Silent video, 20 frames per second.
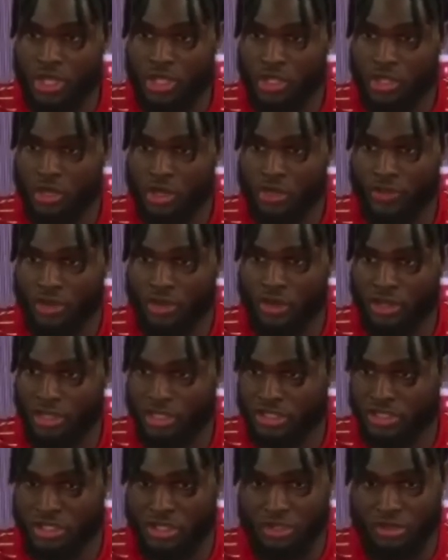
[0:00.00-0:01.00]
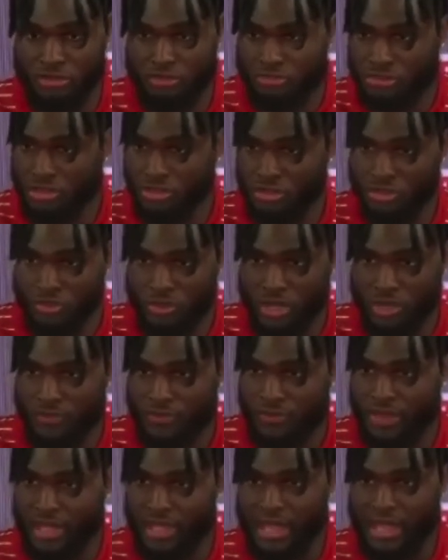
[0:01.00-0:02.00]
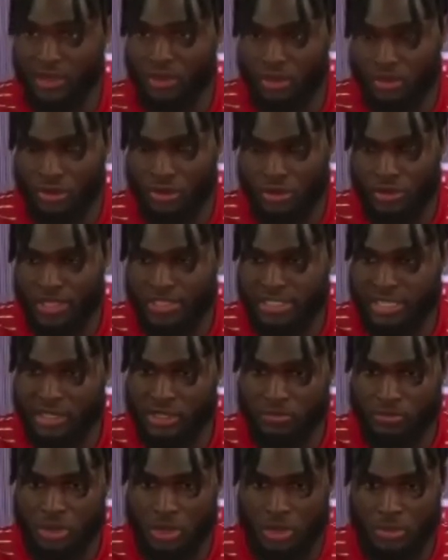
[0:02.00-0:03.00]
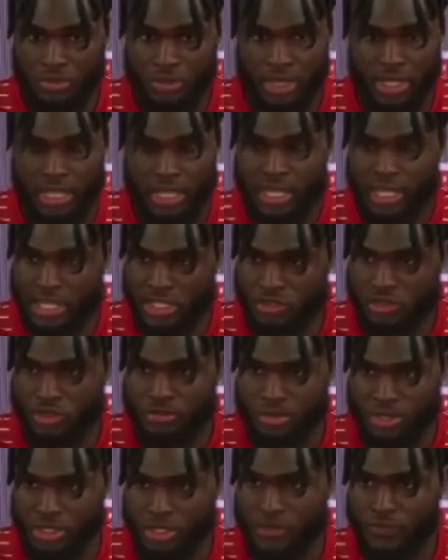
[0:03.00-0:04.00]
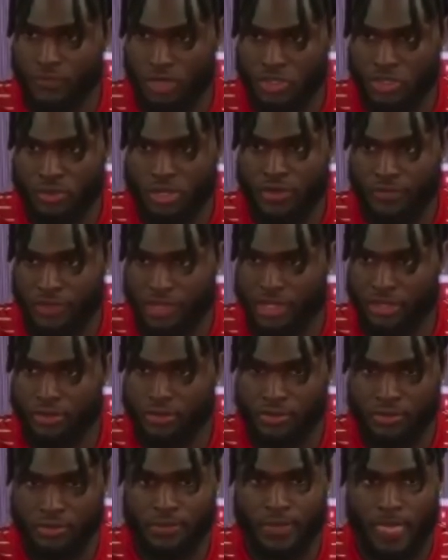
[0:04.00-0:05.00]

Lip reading: you know, they're going to continue to do whatever they got going on that side of the ball, but it's going to be good for us, whatever they do.